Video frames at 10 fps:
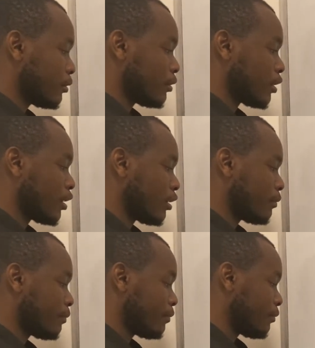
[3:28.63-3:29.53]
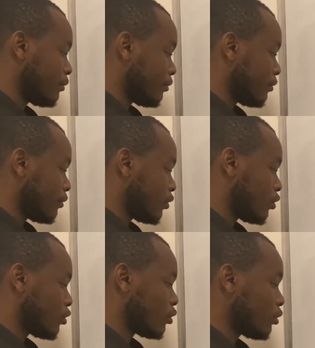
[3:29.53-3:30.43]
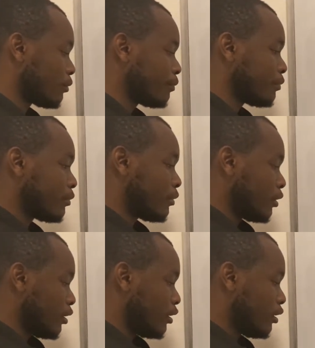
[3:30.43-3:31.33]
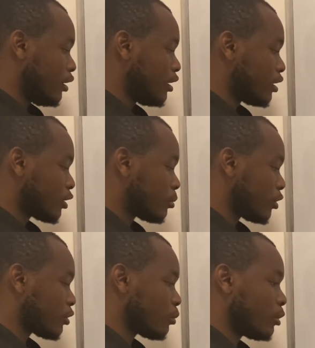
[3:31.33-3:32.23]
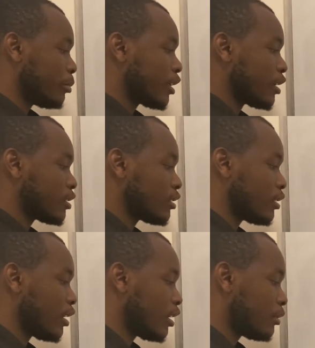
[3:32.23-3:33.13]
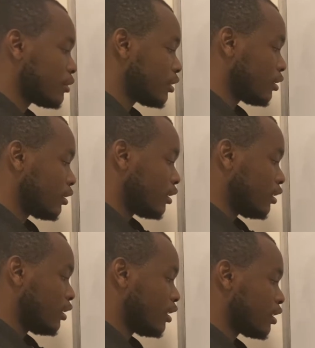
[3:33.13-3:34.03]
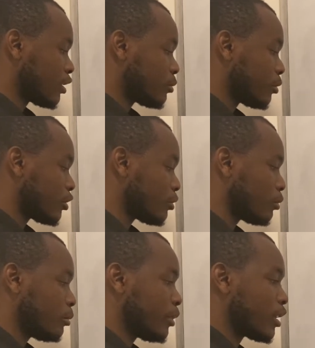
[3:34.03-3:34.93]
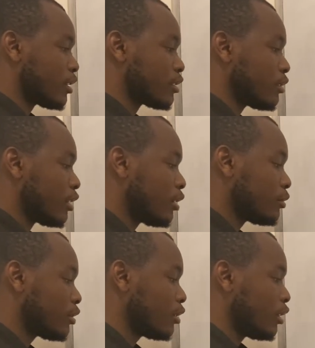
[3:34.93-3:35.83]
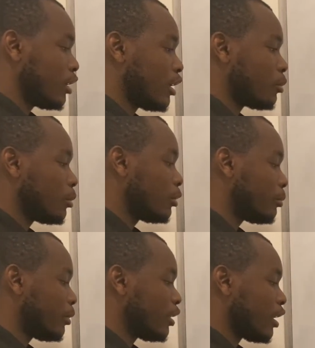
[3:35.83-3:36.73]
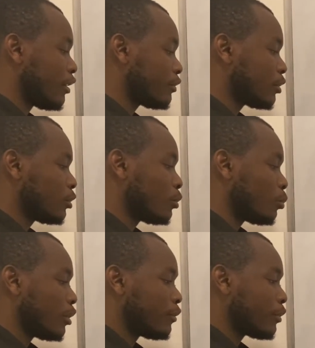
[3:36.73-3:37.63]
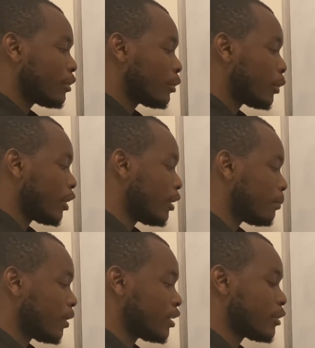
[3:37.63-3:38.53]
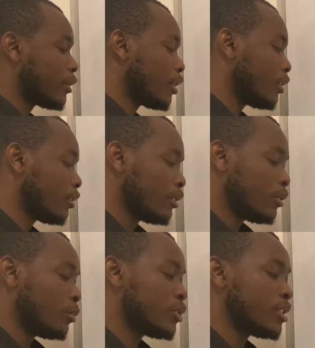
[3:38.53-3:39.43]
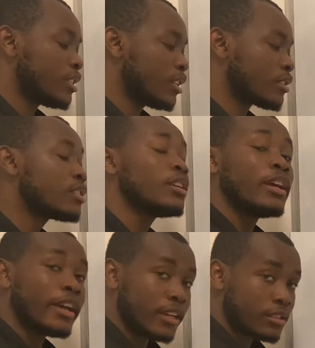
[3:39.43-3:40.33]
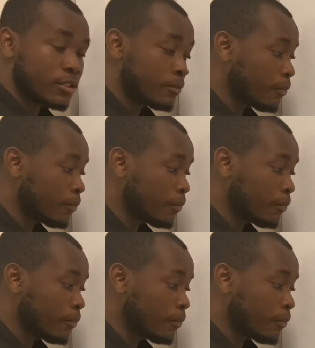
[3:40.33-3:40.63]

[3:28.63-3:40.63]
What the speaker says: Okay. So this expression will be cancelled out, this expression will be cancelled out, and we will be left with 3 plus 3, which is 6x.